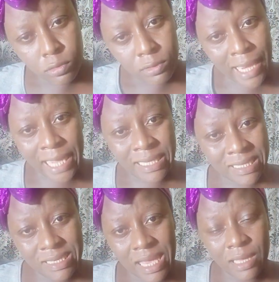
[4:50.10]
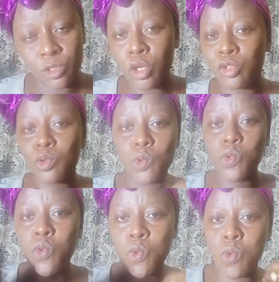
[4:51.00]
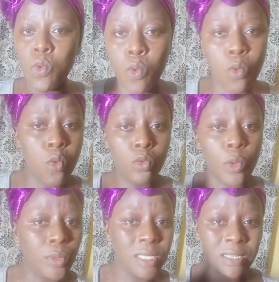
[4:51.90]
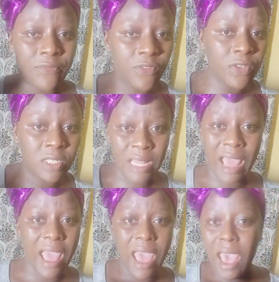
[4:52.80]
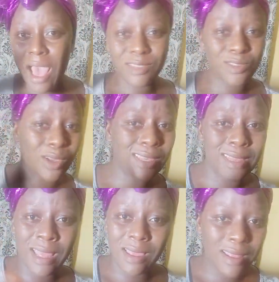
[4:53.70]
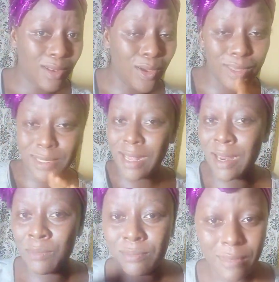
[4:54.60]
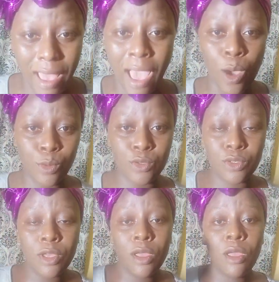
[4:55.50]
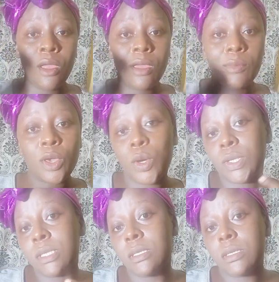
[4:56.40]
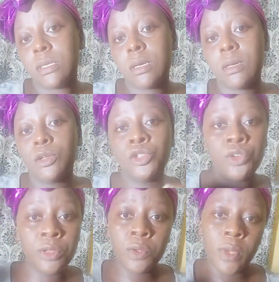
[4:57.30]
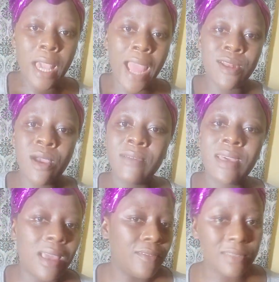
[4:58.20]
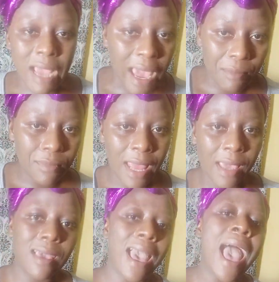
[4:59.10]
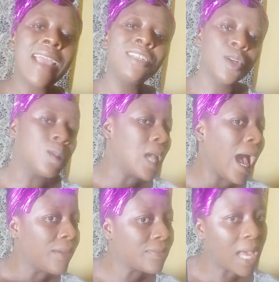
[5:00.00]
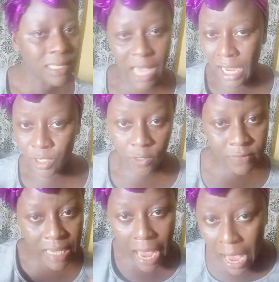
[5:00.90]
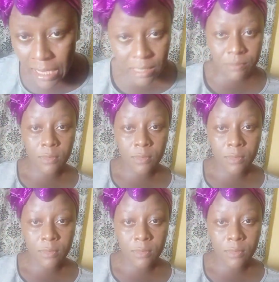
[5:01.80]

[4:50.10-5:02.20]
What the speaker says: like this. Just cook to put in the freezer and stock it there, lock it, and I'm out. Because During the week, I don't have that kind of time. Like, I don't have that kind of time.